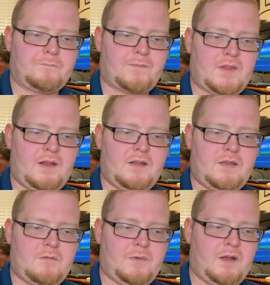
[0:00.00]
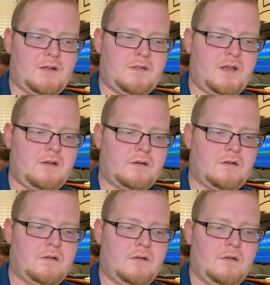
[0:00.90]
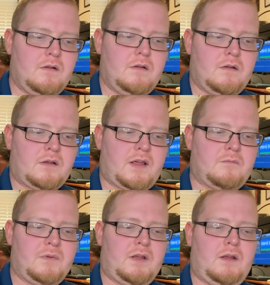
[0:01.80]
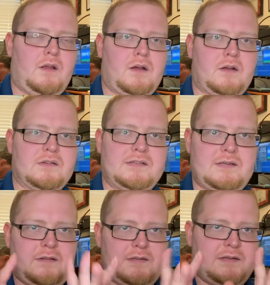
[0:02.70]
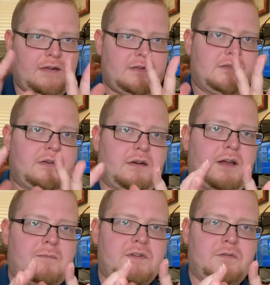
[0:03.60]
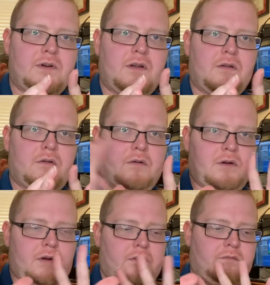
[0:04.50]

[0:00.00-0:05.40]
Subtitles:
Anything beyond that can be synthesized in a laboratory or